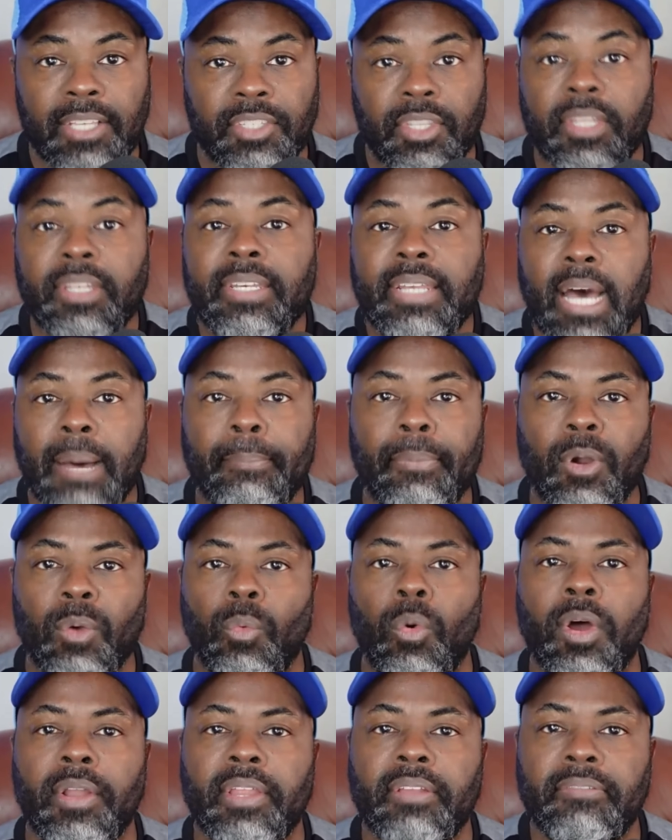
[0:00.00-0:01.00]
the number
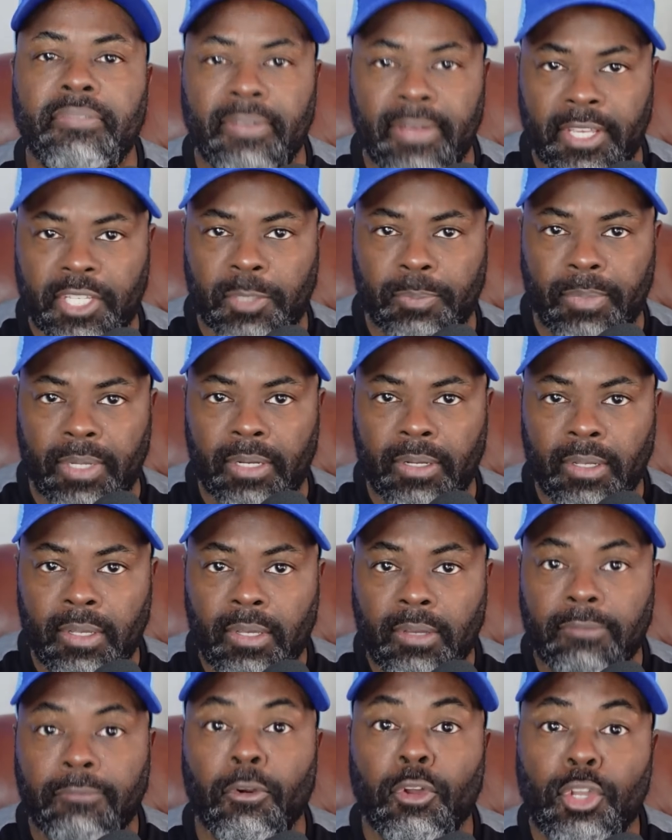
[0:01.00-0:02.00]
one investment
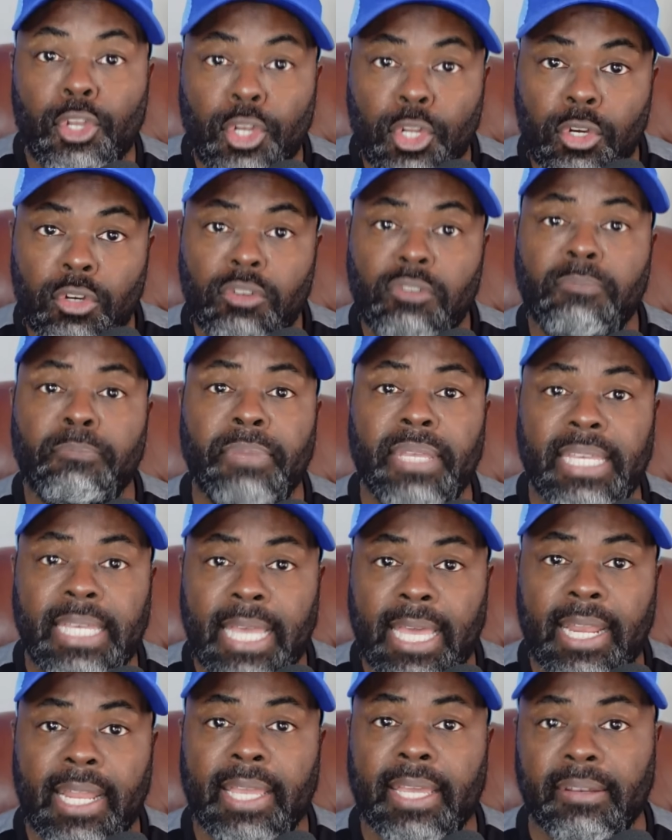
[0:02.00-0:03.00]
for new
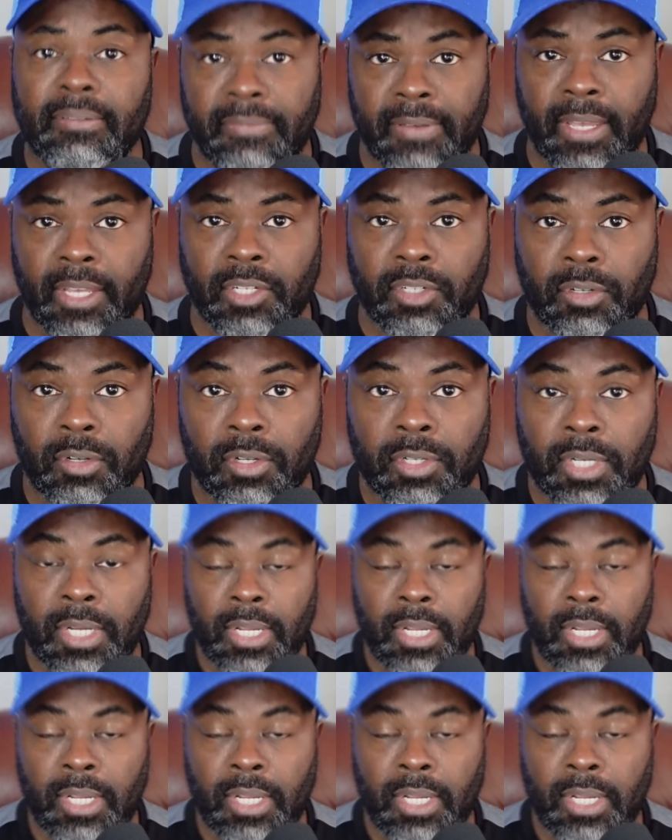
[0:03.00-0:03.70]
beginning investors